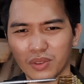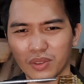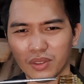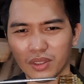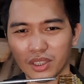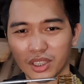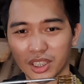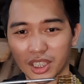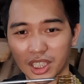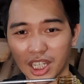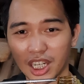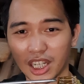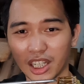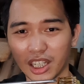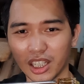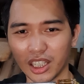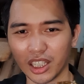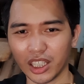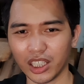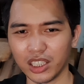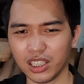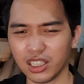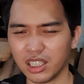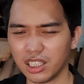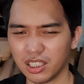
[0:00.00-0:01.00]

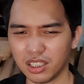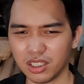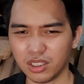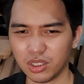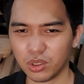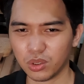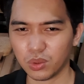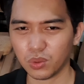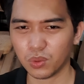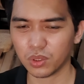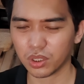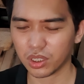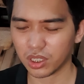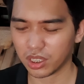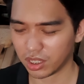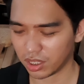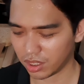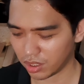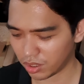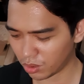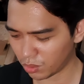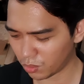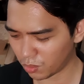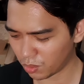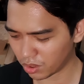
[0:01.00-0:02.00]
snugly, then you
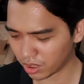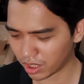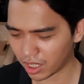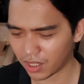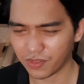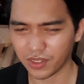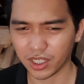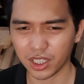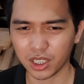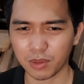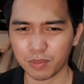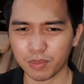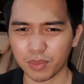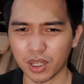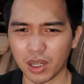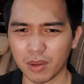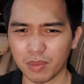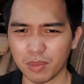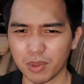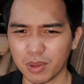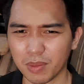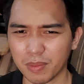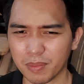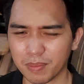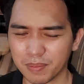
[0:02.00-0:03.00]
won't have any
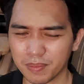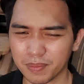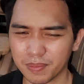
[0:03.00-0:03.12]
problem.